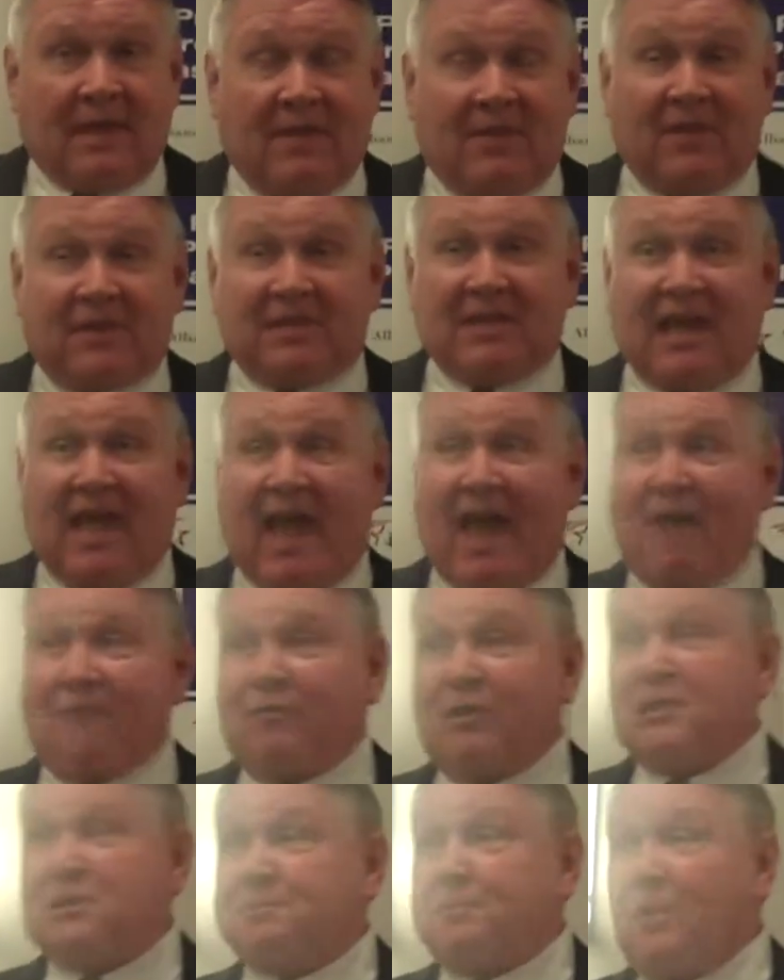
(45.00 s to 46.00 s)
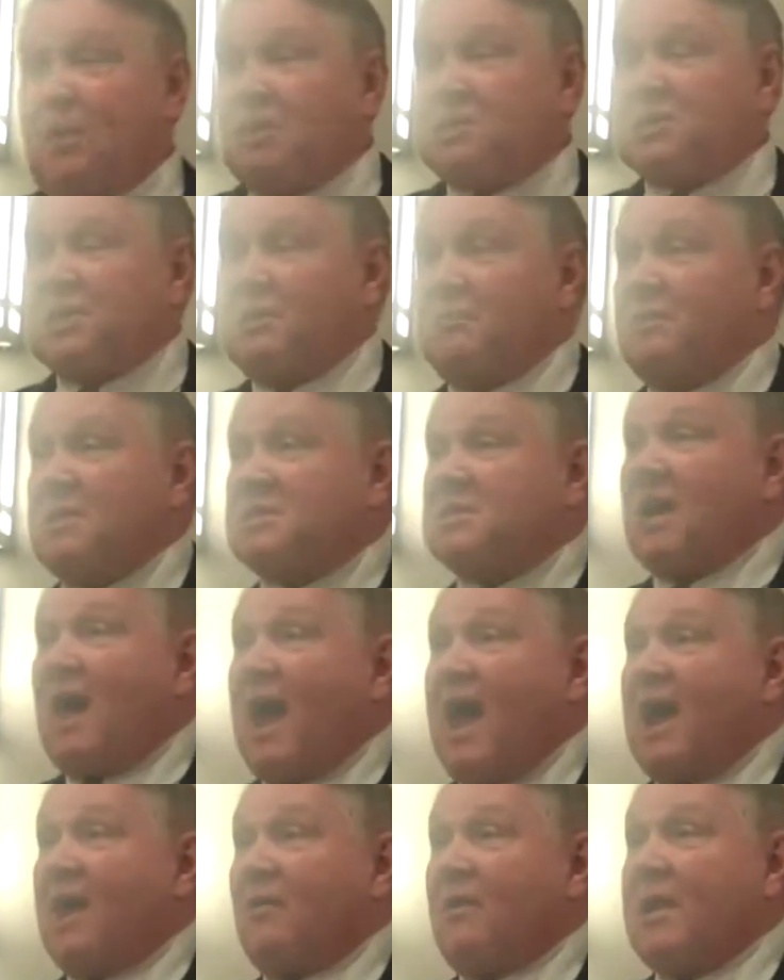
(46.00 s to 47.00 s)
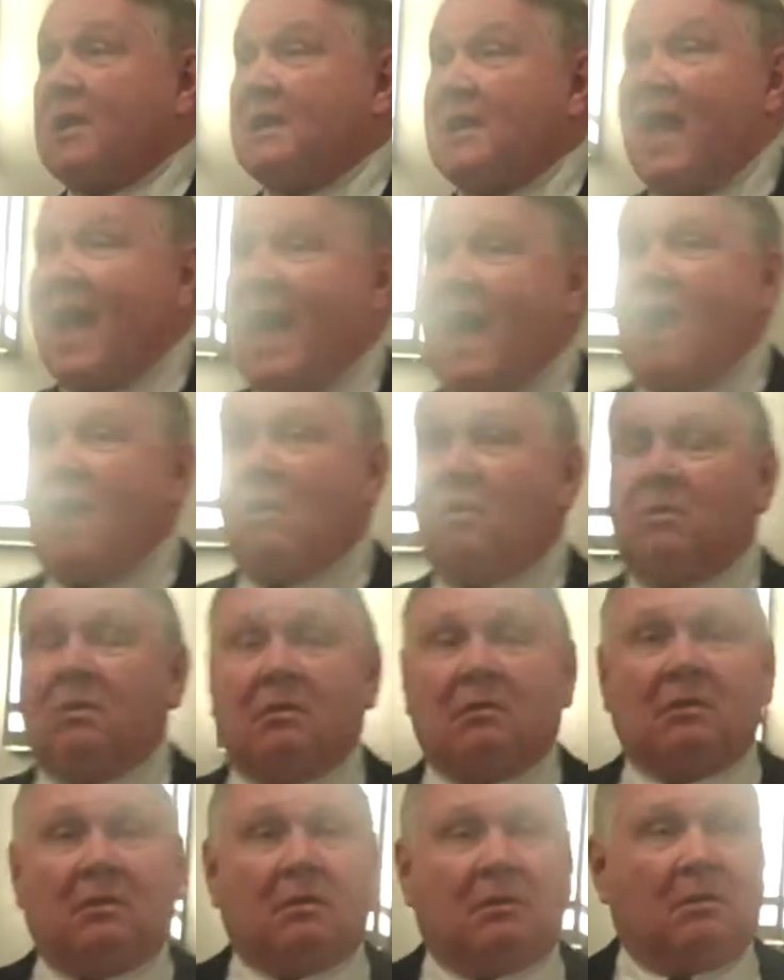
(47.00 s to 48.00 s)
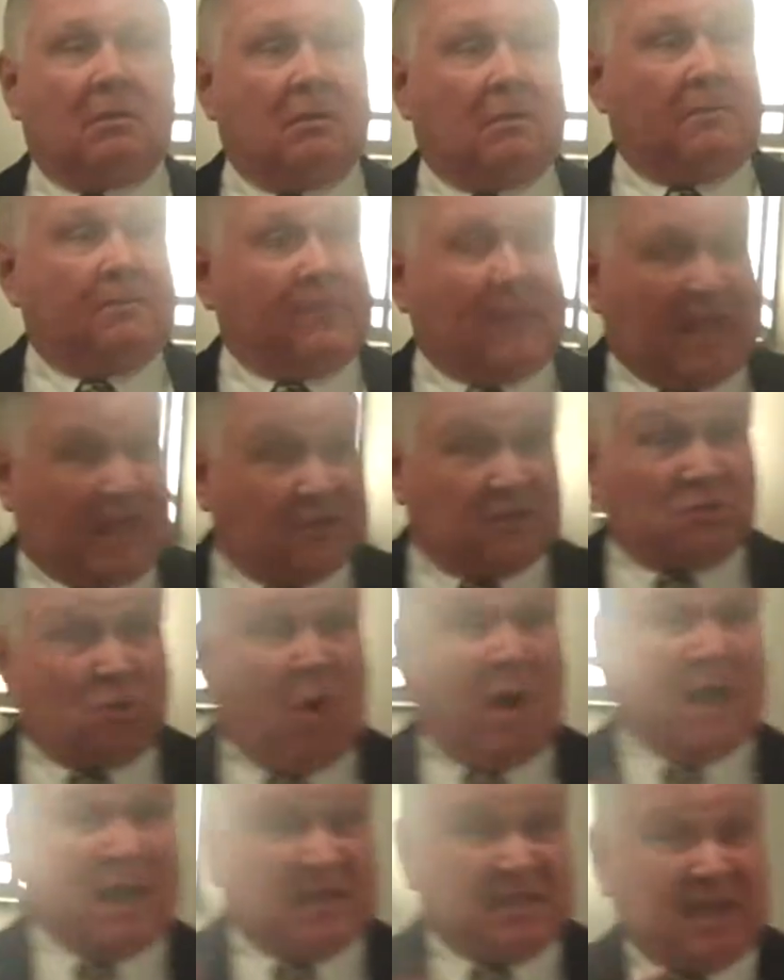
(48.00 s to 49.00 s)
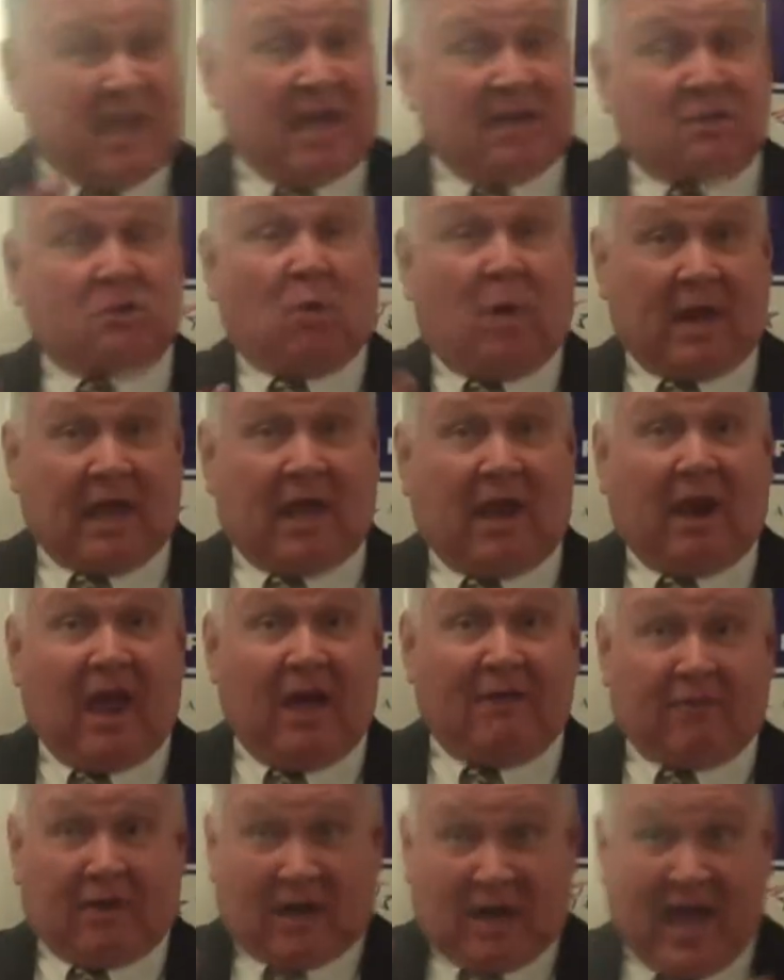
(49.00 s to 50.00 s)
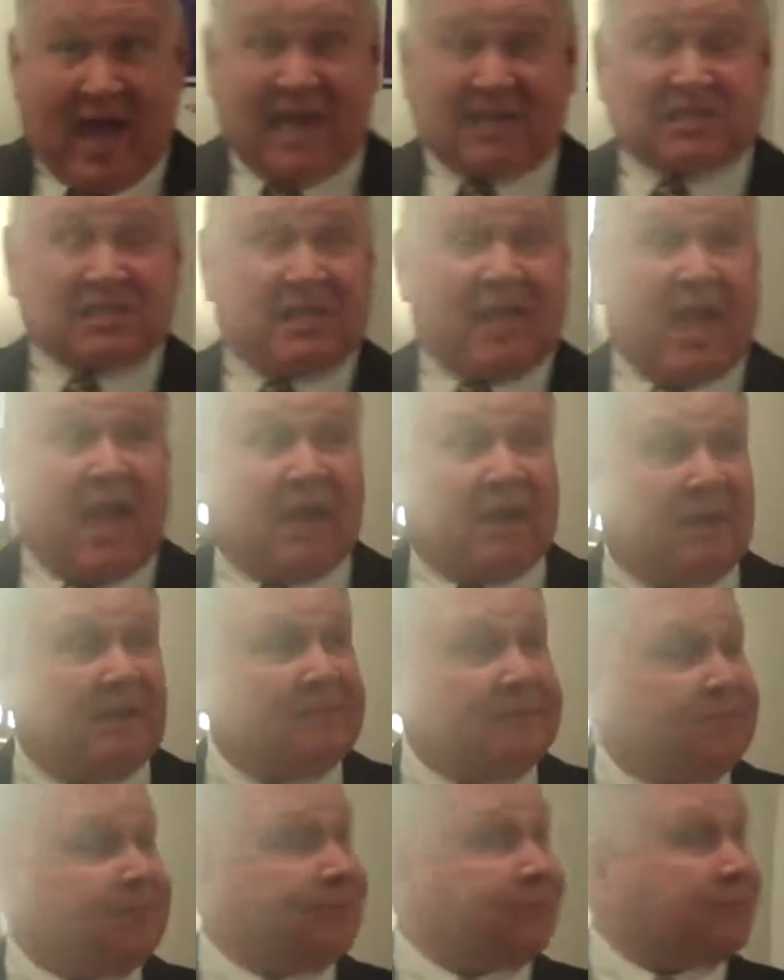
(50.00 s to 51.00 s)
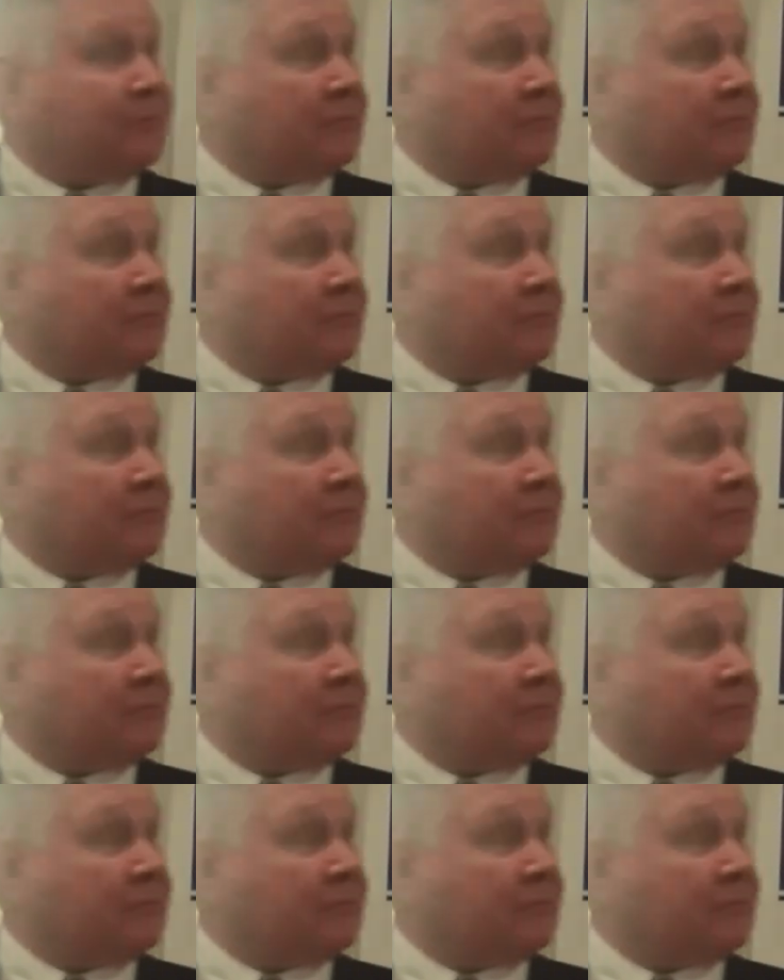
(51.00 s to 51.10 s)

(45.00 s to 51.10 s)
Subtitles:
And that the average person retiring now in 2010, 2011, last data,